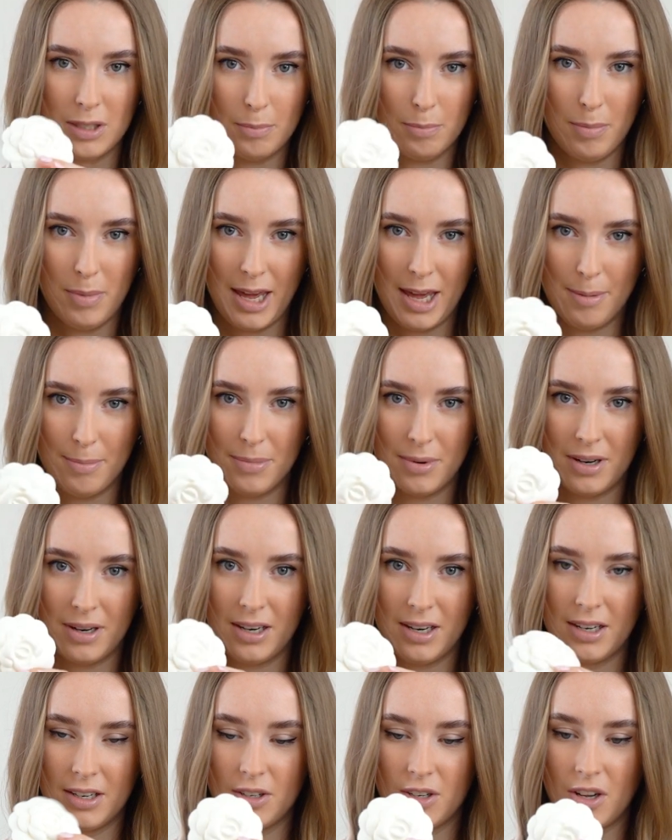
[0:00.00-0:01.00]
in
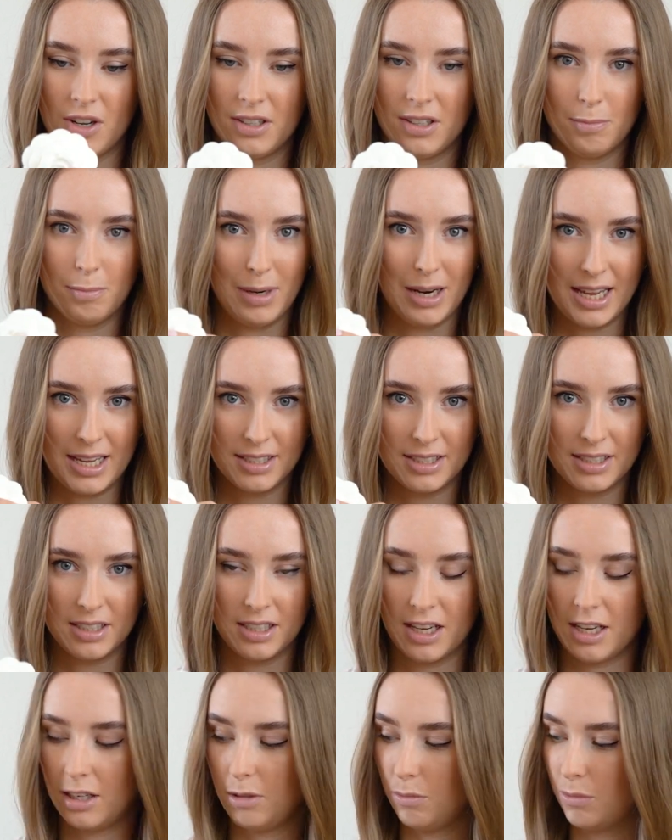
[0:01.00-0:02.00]
paper and not in
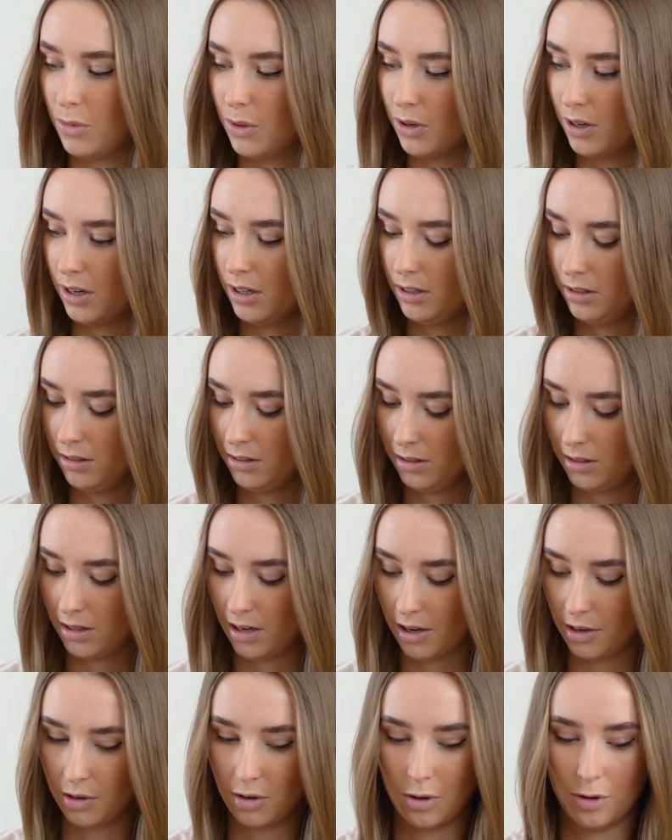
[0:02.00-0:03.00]
plastic anymore.
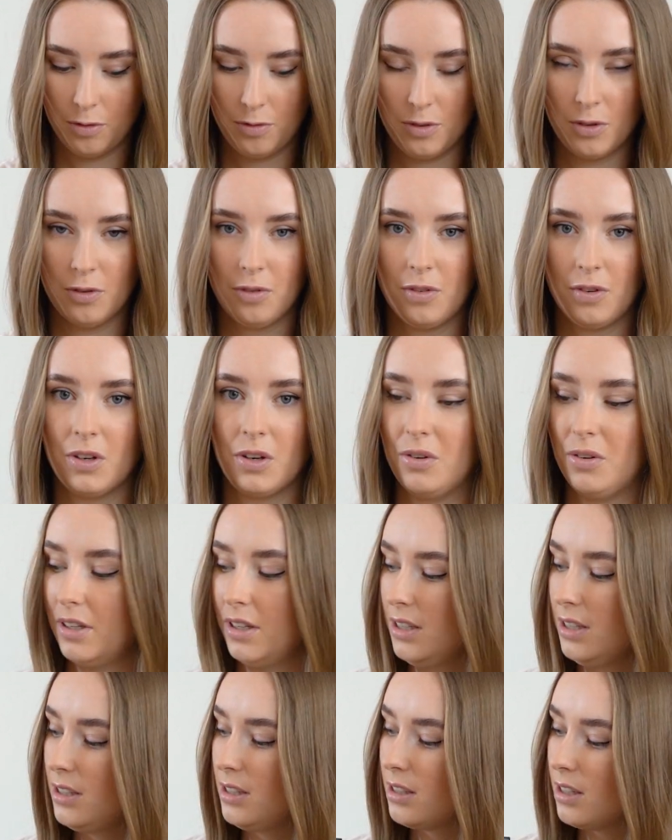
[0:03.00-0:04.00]
I don't know if you've
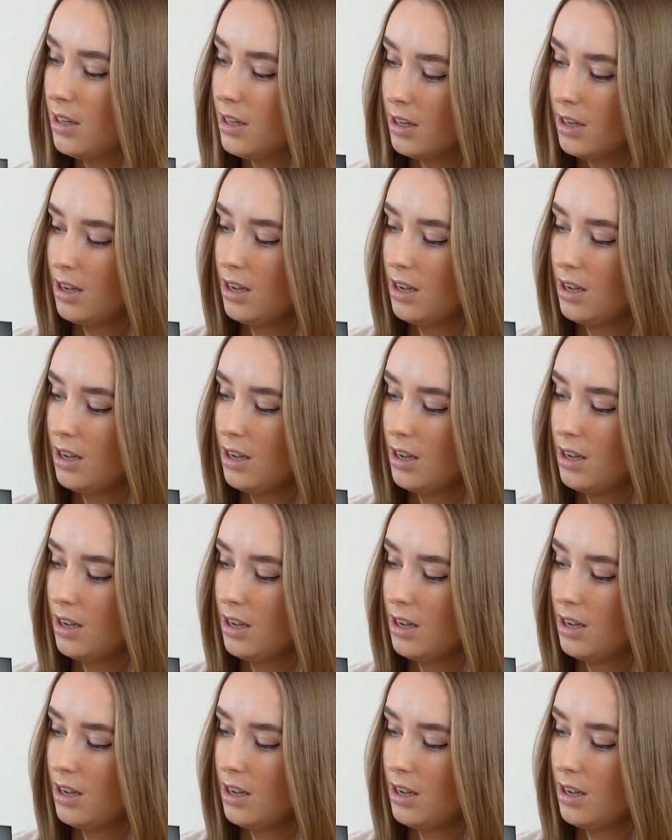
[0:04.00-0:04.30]
noticed.